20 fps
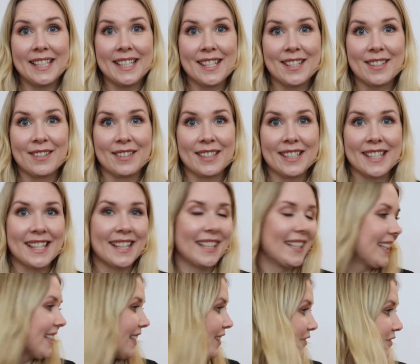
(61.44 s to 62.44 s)
Easter is
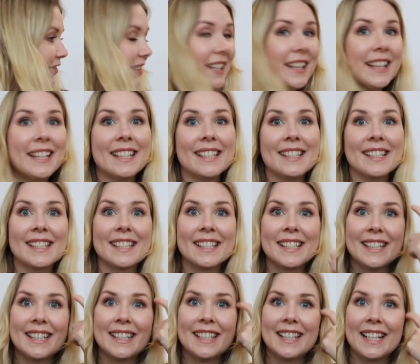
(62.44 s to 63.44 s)
like in Finland
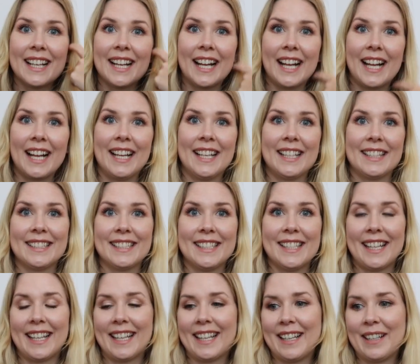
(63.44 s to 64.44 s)

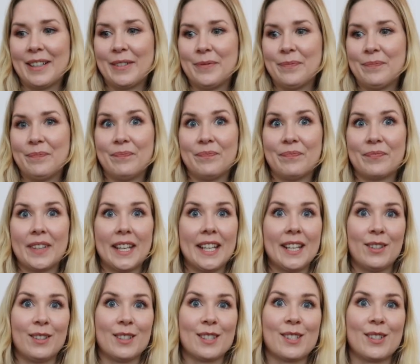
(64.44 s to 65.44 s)

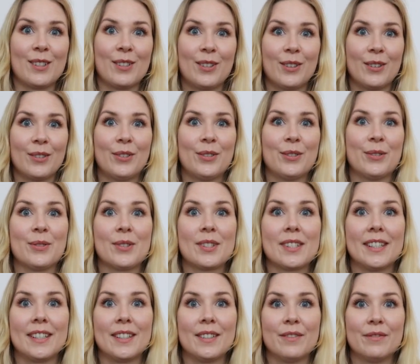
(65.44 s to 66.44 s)
and also go through
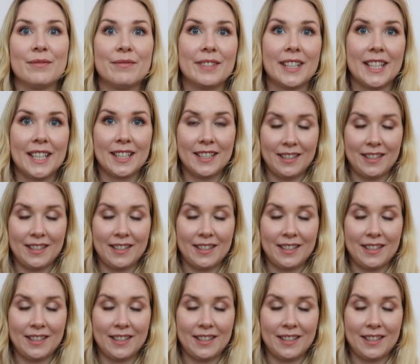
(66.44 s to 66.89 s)
some